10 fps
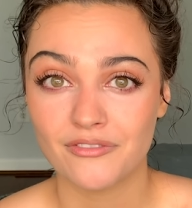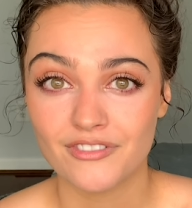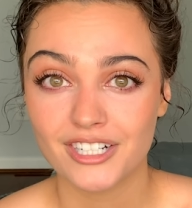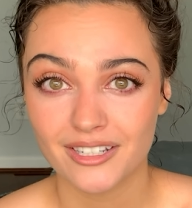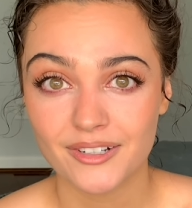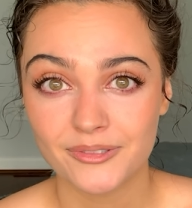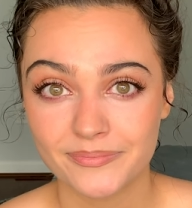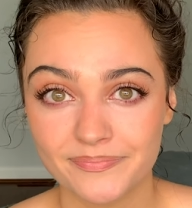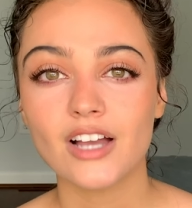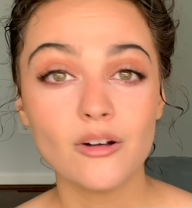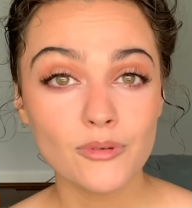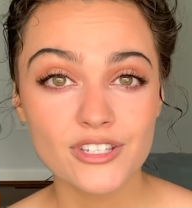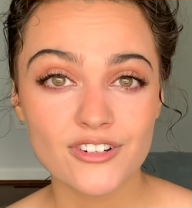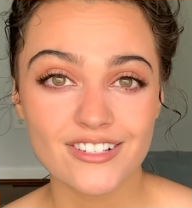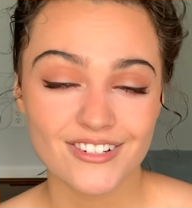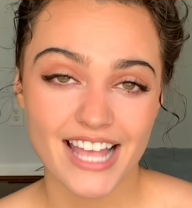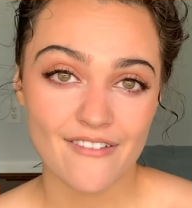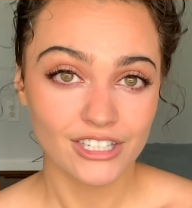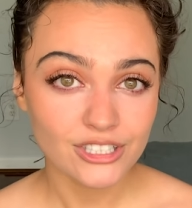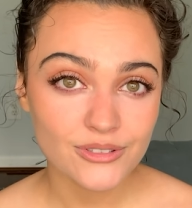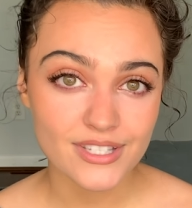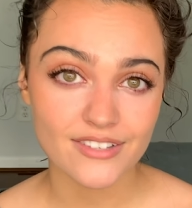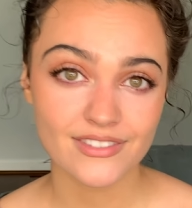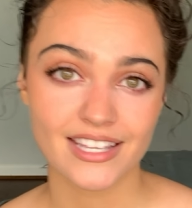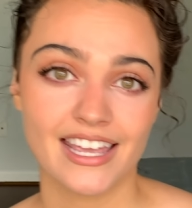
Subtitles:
for you. All moisturizers have occlusives.